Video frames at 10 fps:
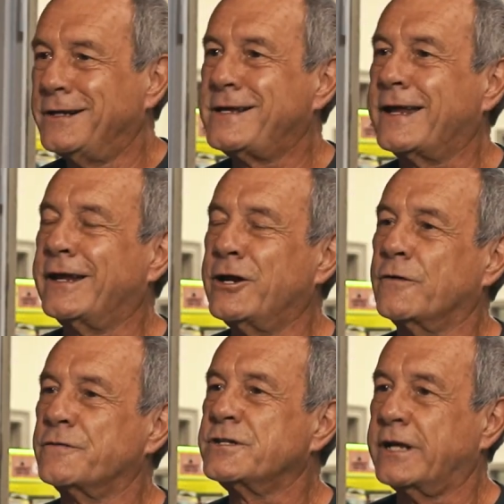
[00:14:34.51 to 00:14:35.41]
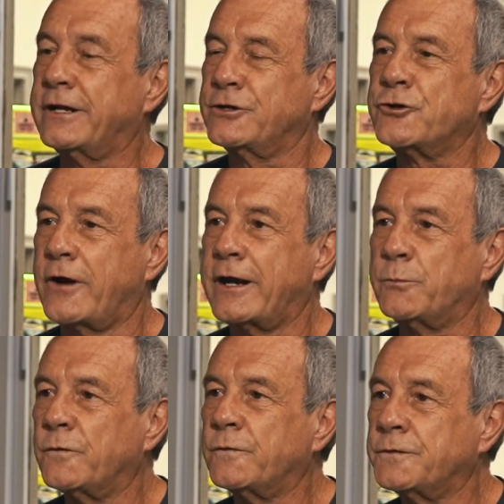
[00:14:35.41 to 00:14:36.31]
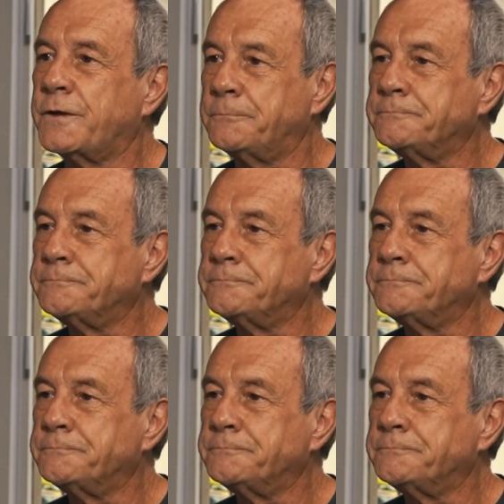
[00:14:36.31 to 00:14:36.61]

taking care of sick and injured animals. So.